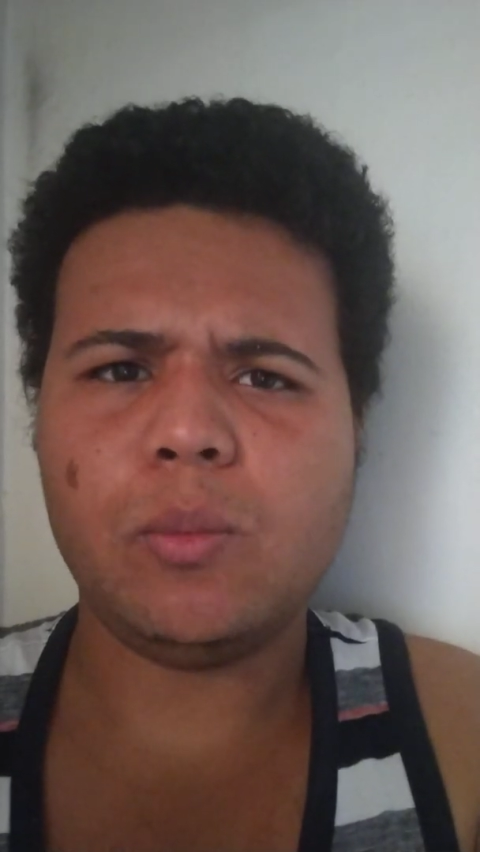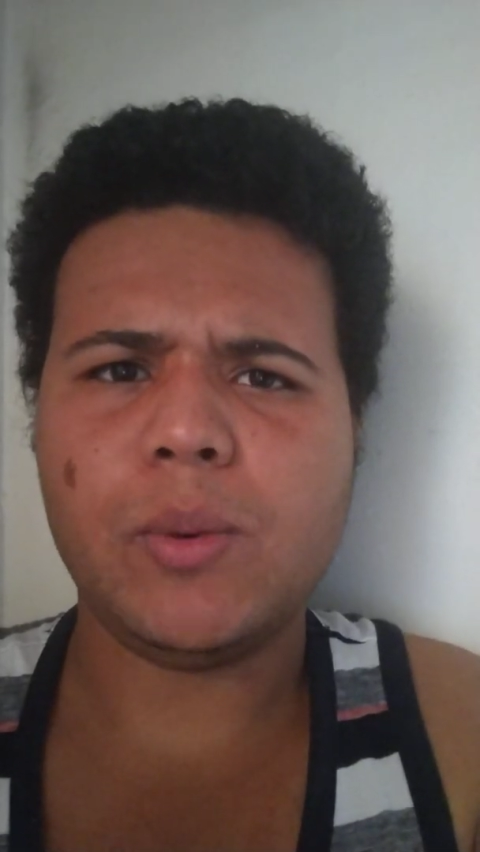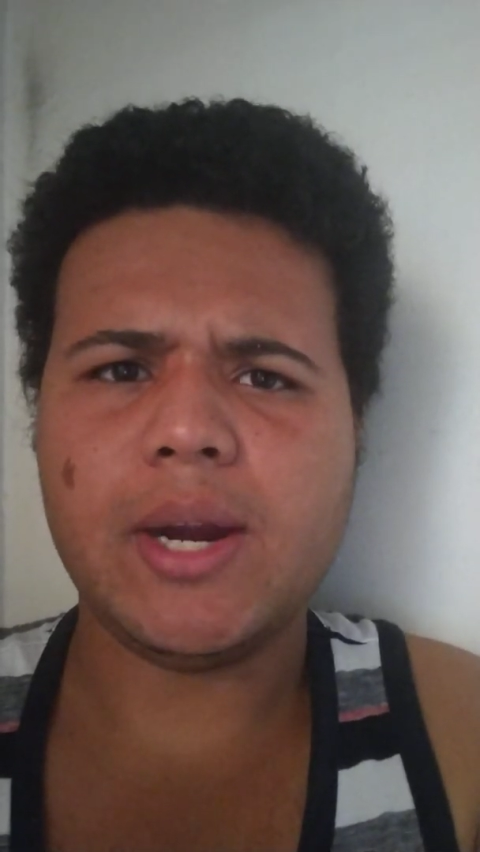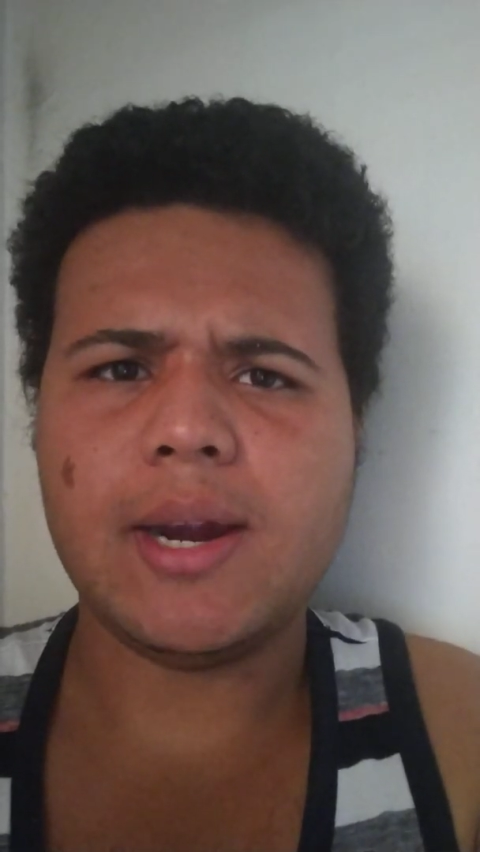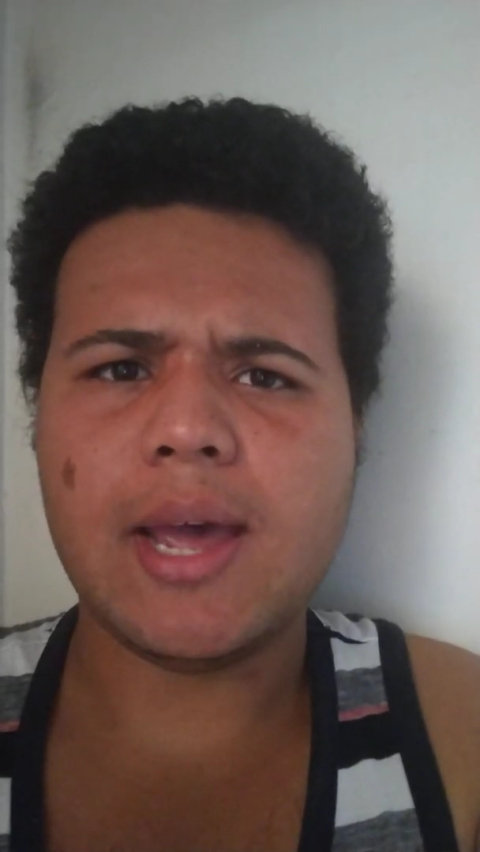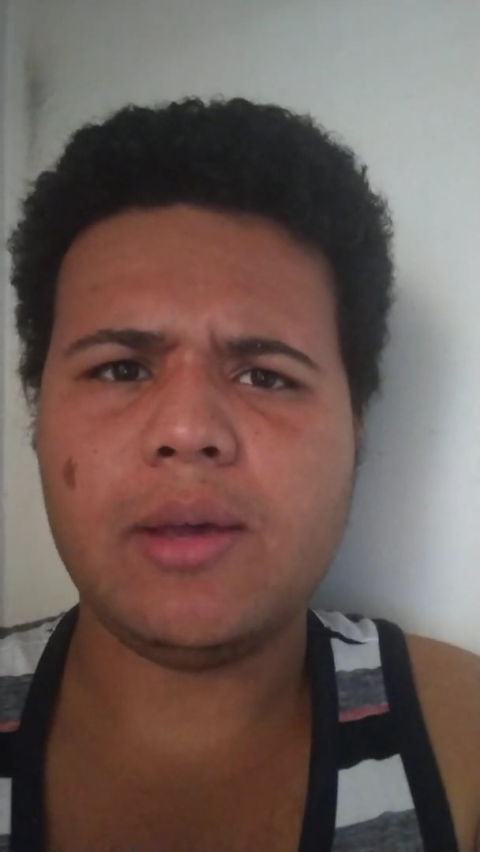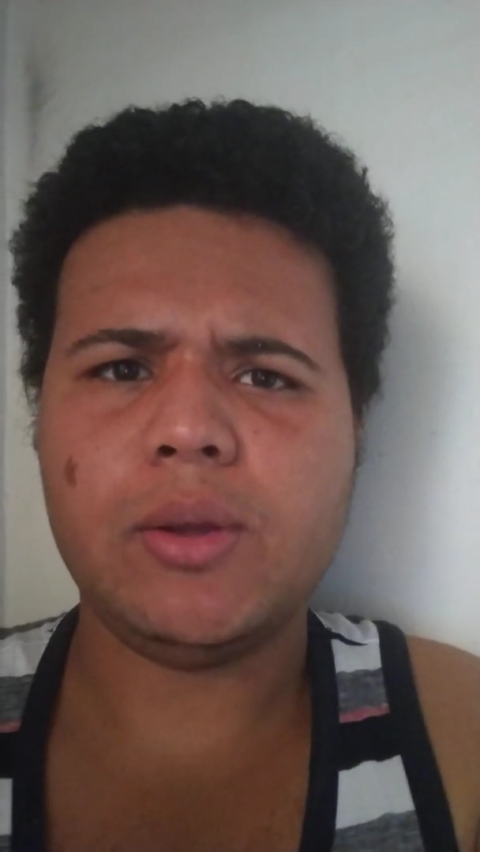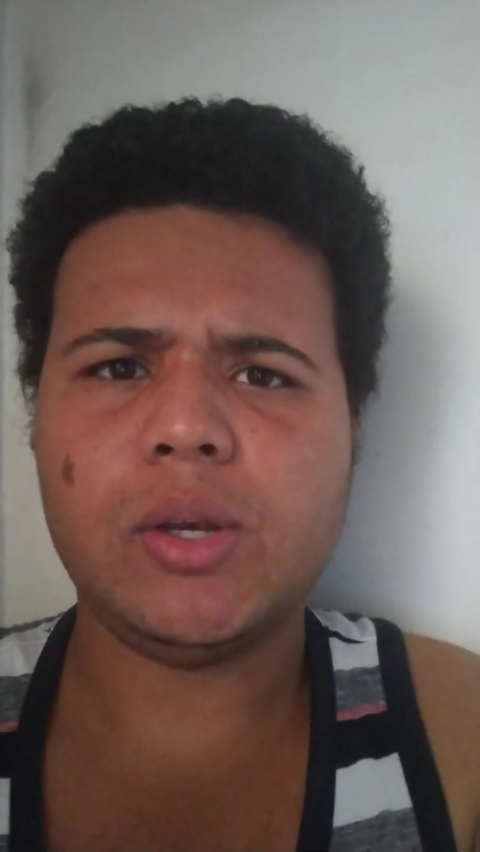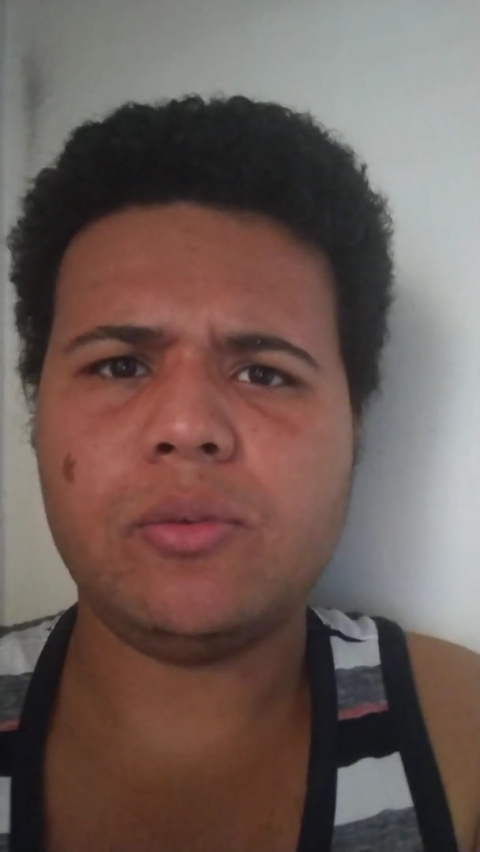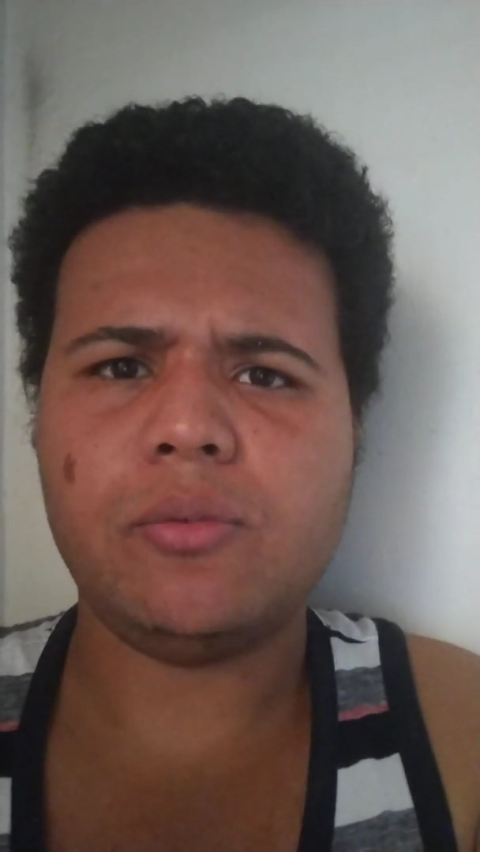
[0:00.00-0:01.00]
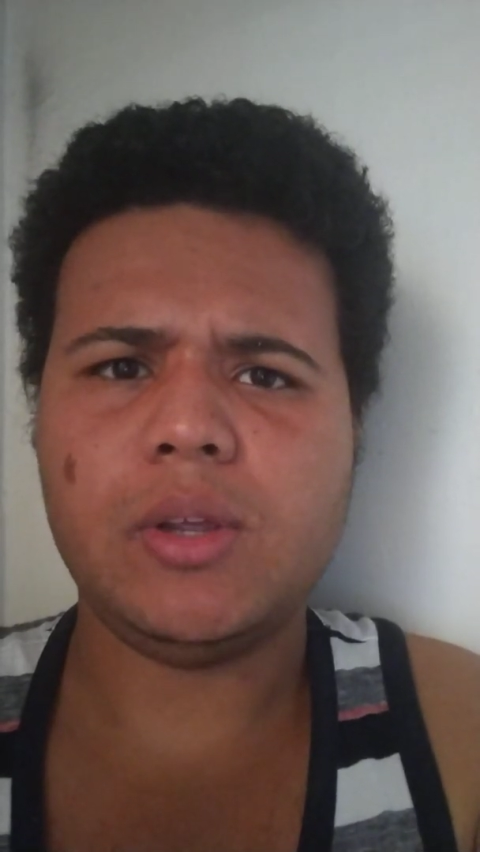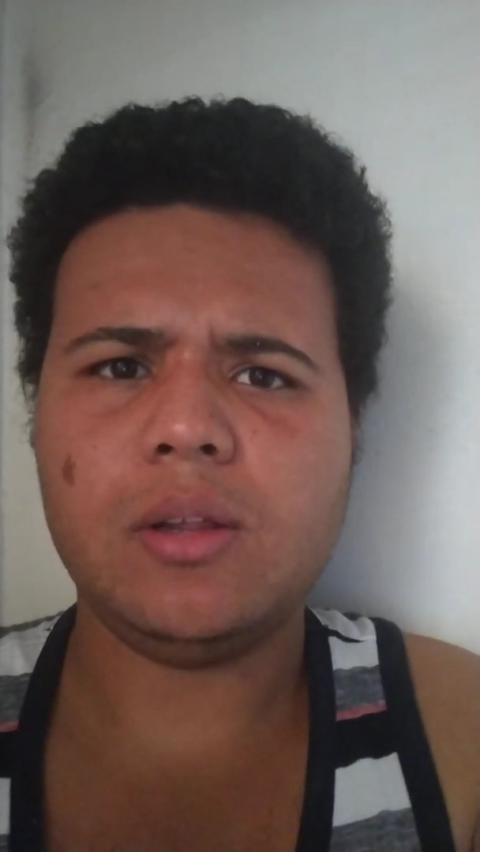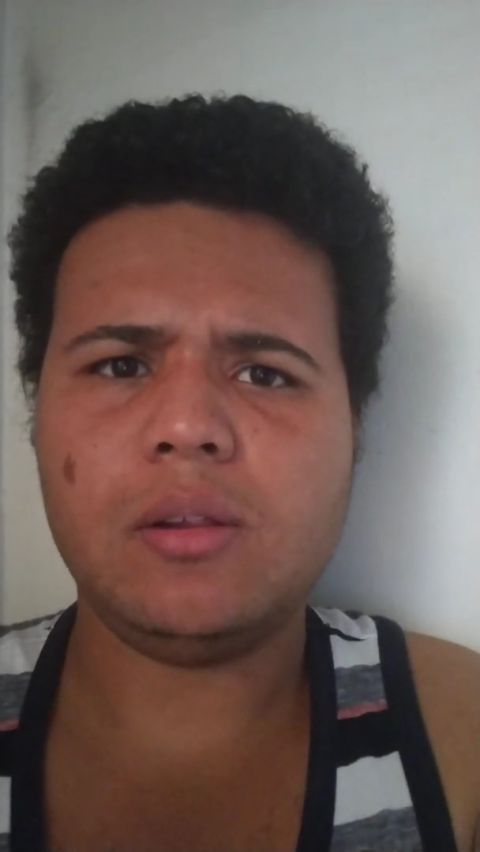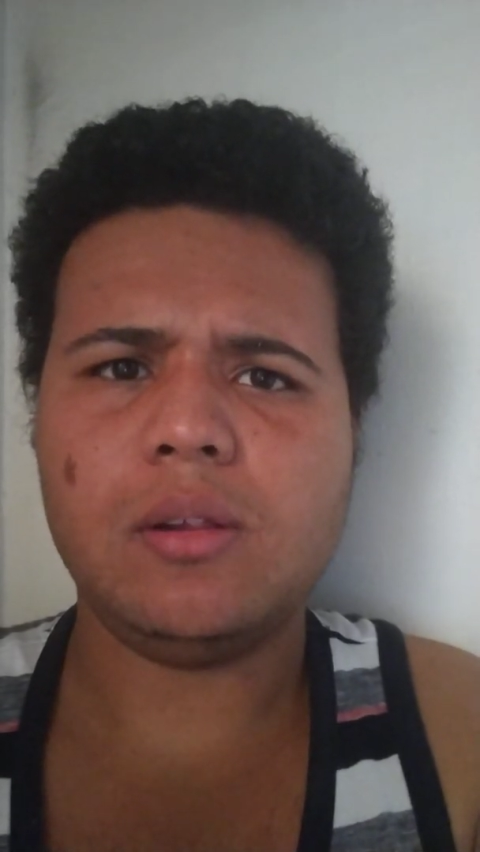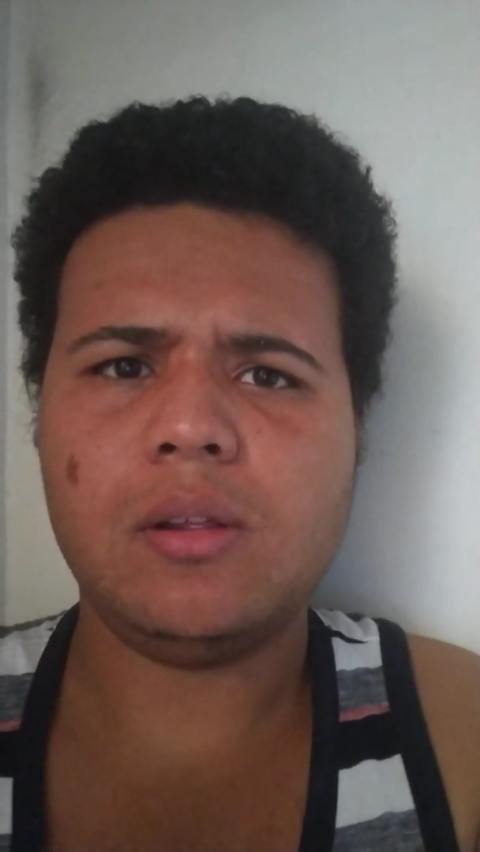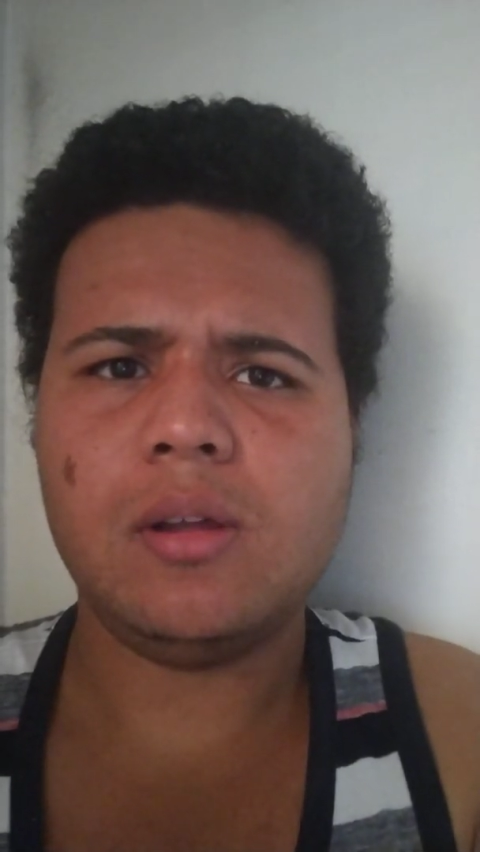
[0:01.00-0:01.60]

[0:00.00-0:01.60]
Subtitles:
where I would feel